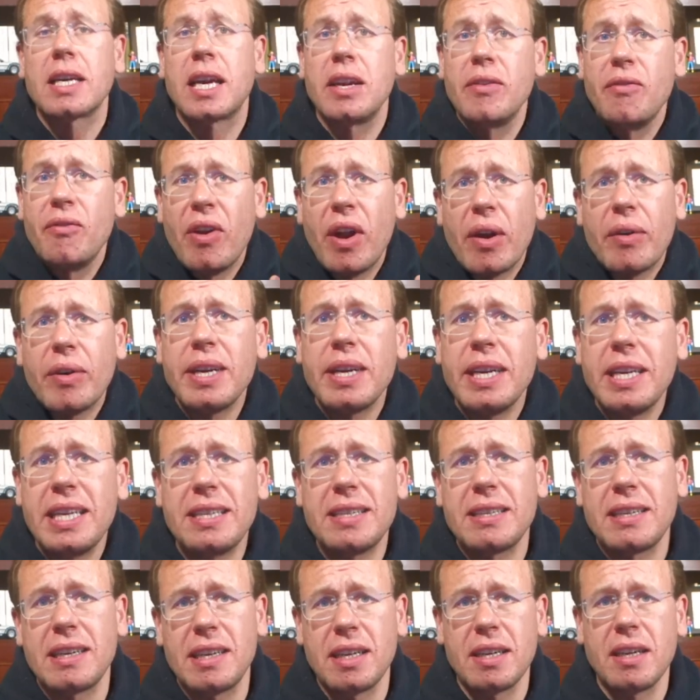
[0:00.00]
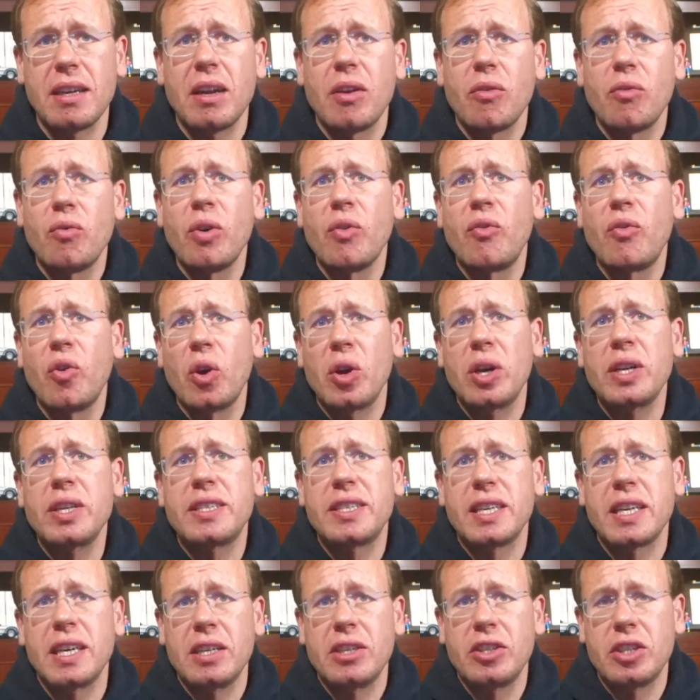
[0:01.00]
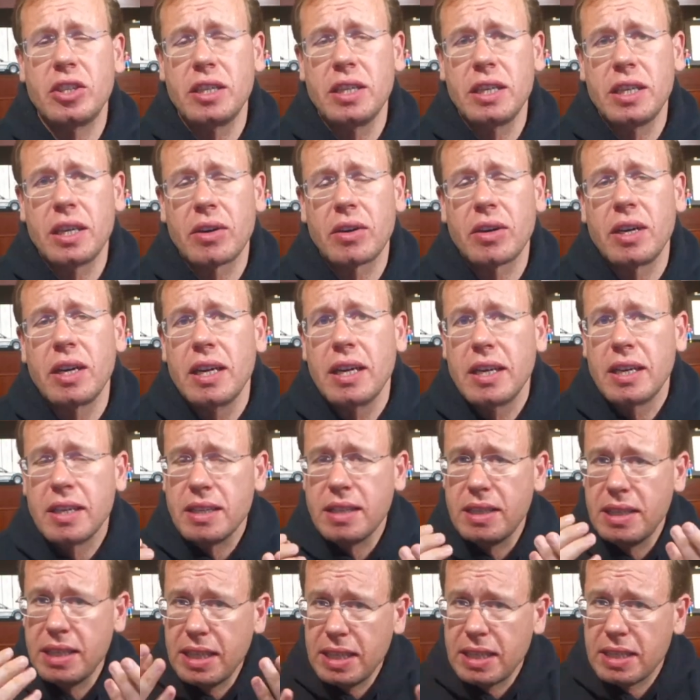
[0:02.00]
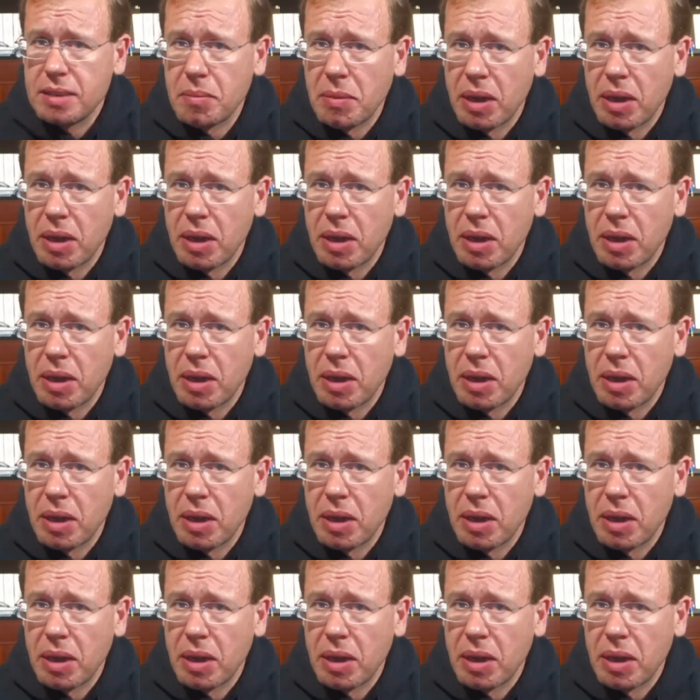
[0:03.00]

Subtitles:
can very easily reverse engineer these